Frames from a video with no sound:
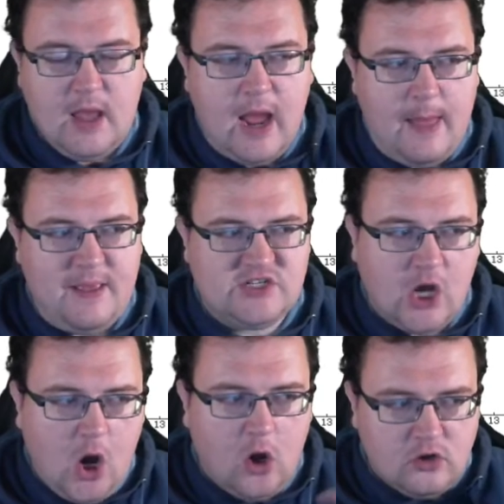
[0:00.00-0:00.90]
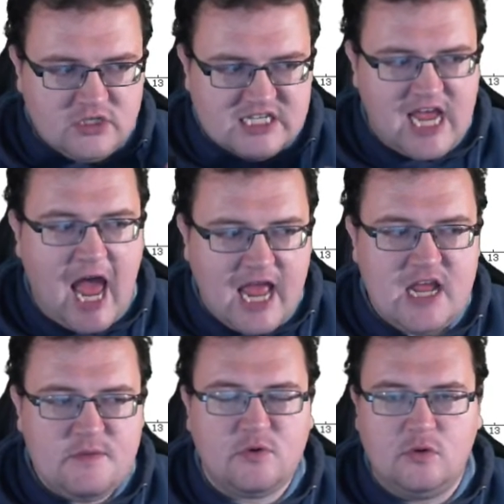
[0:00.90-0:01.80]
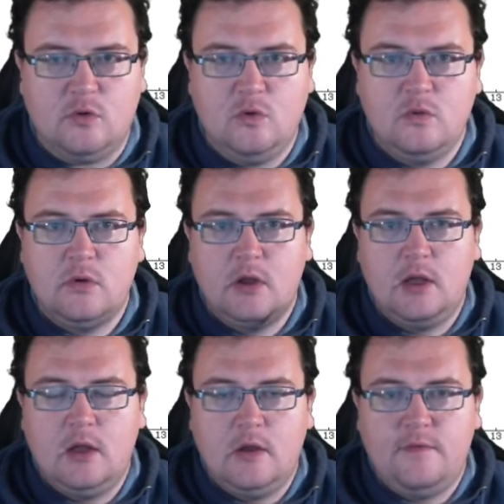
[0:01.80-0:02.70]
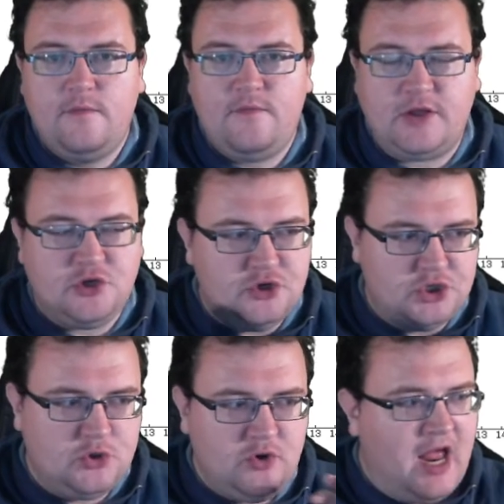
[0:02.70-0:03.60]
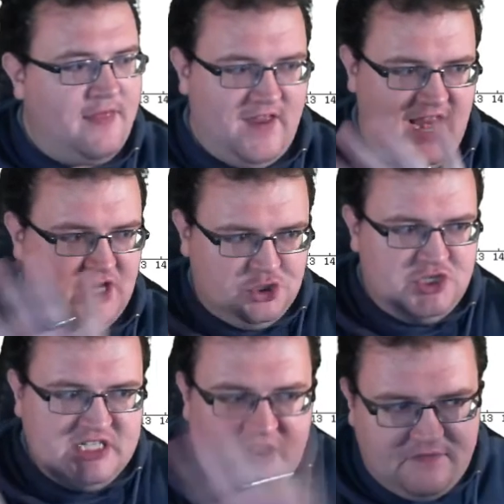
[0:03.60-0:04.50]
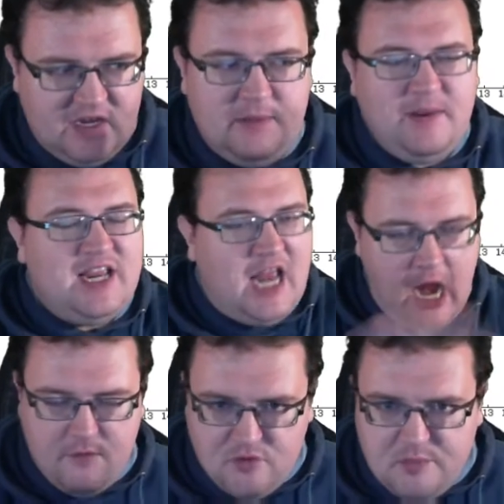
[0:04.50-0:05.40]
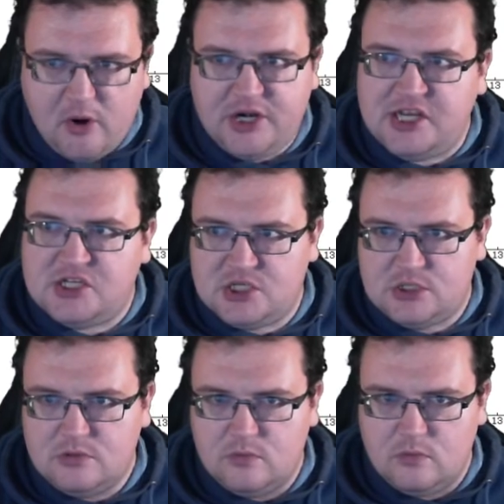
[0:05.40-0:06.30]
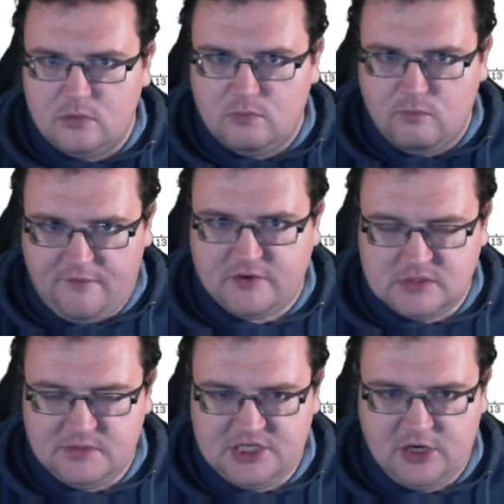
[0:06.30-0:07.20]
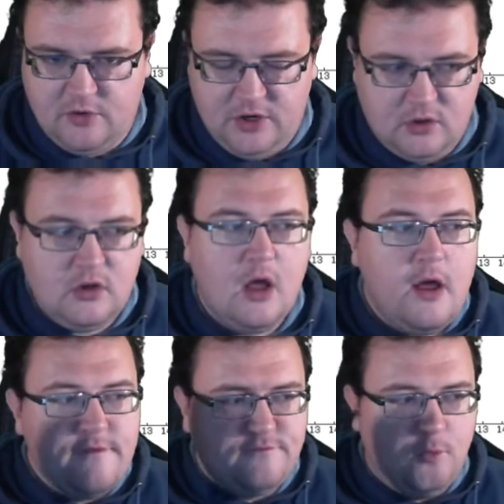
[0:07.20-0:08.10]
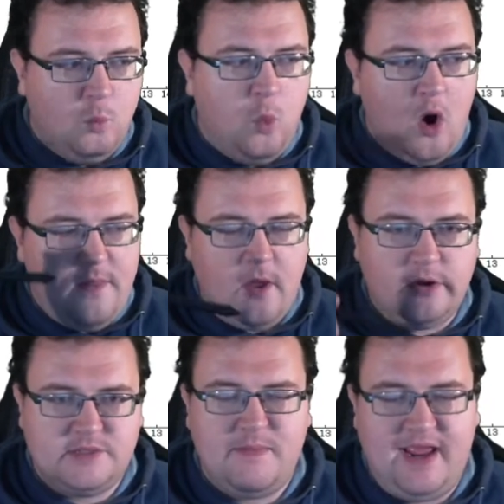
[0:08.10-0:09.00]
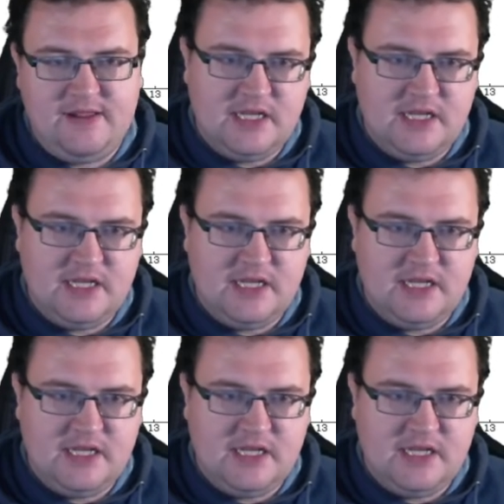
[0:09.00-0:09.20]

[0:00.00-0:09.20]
And there's a whole table that should definitely be in everybody's reference material for what those mean.